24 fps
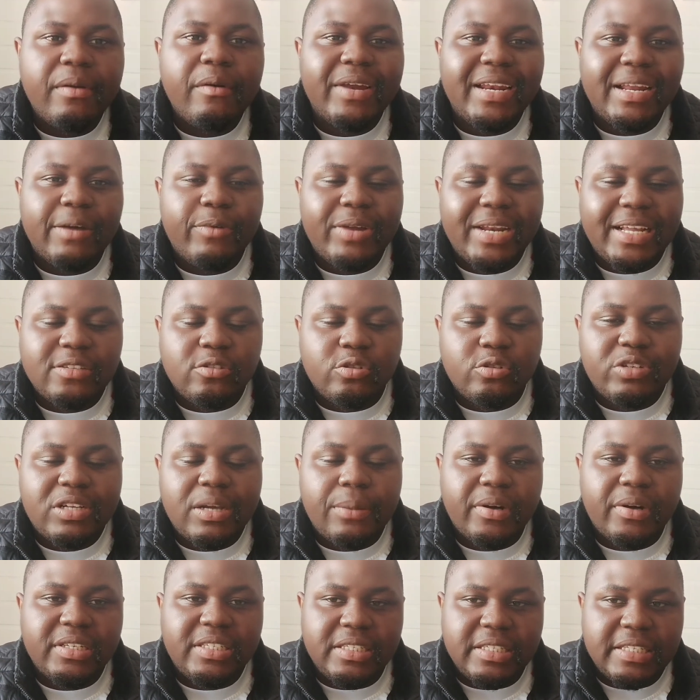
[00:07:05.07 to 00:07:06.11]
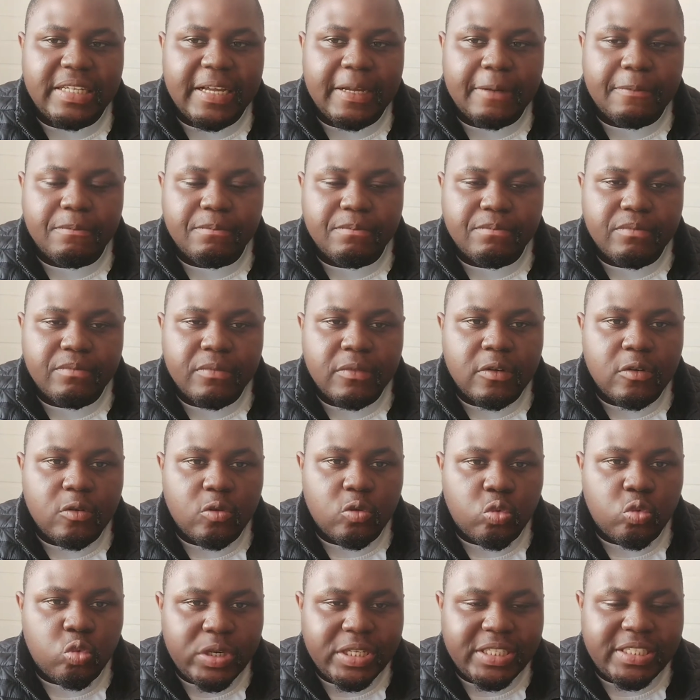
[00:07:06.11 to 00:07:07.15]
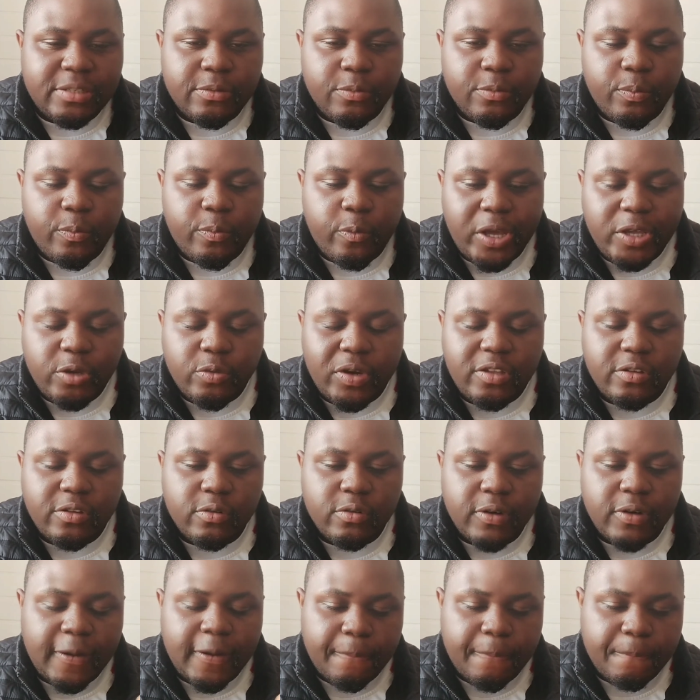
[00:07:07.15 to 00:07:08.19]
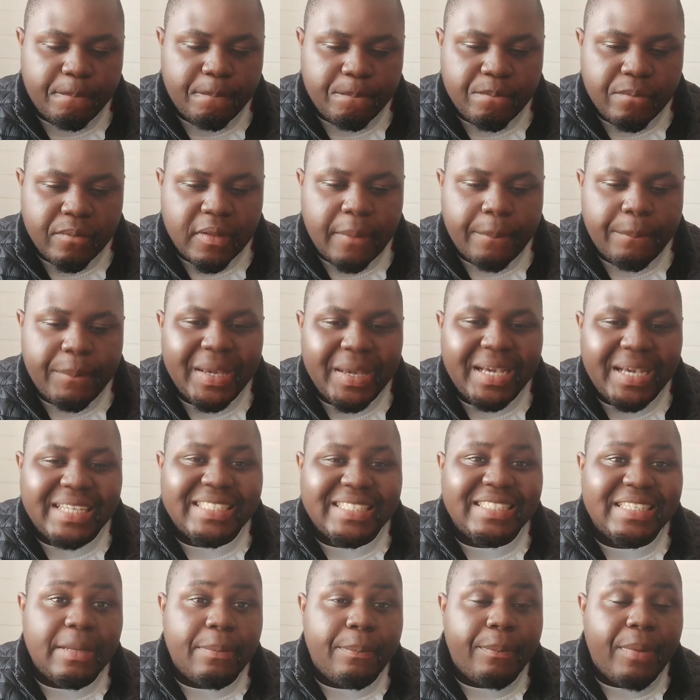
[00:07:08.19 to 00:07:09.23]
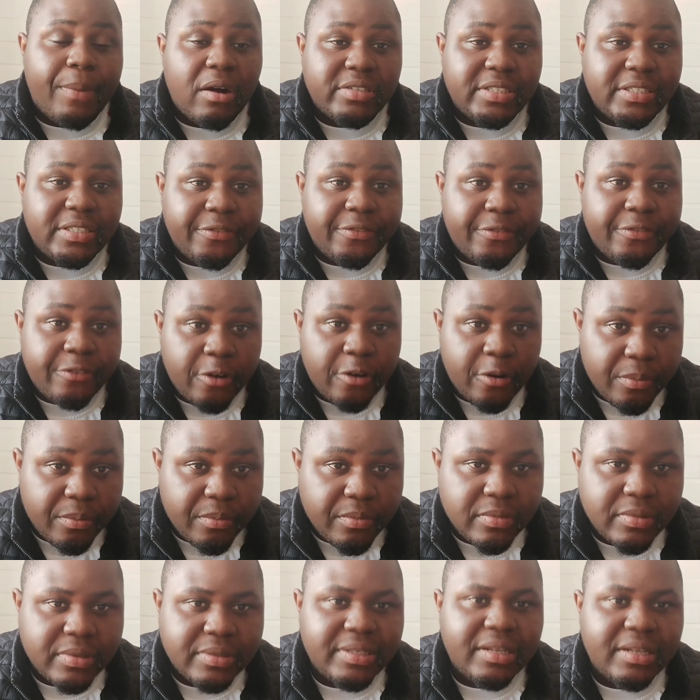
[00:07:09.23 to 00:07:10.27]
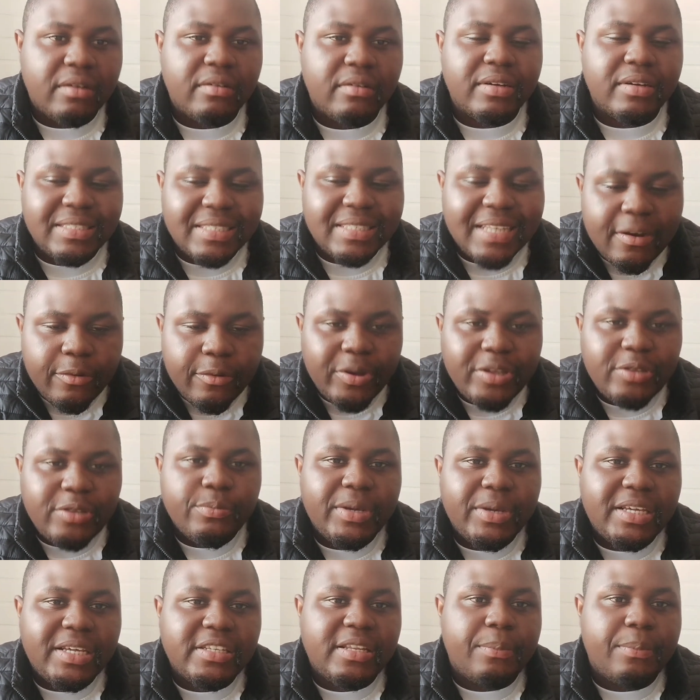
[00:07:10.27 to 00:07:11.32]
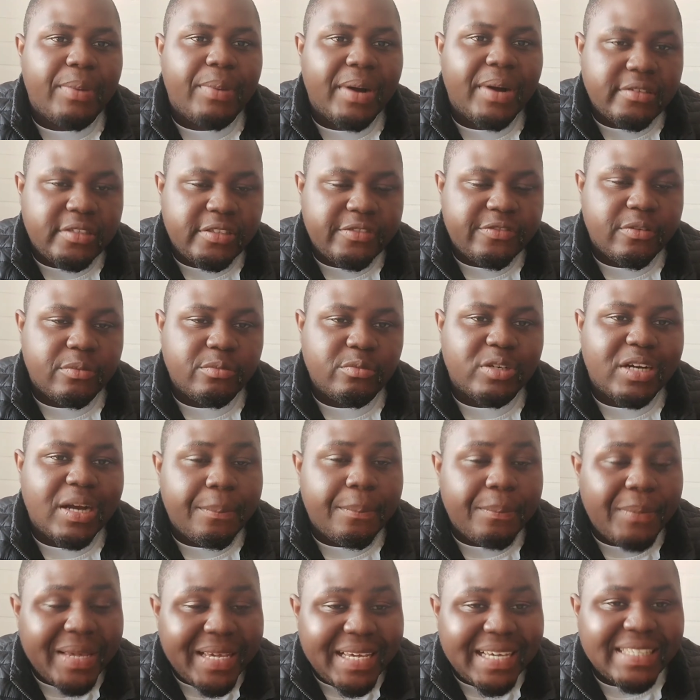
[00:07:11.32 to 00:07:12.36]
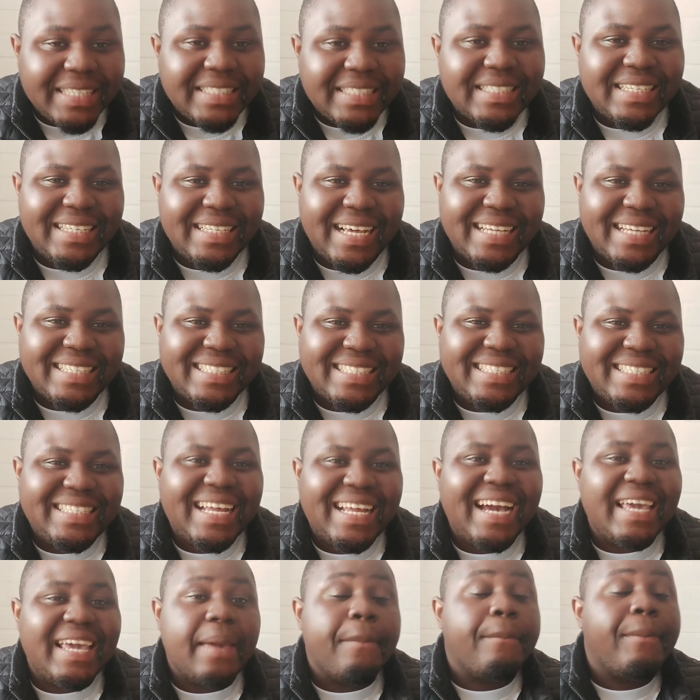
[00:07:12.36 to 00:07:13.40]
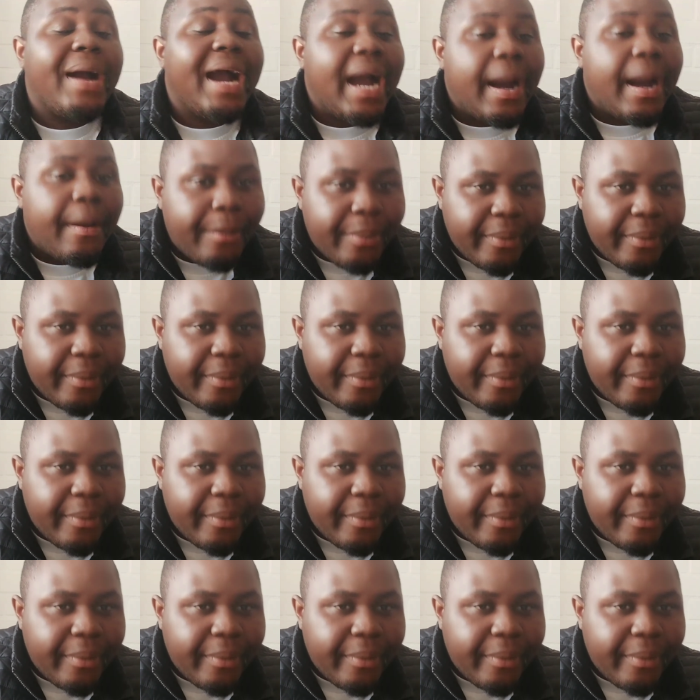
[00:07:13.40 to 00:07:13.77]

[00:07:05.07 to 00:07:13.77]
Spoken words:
when I told you about the wheat, when you make it in a powdery form. Now in that, when you make it a powdery form, you can make it as either a pap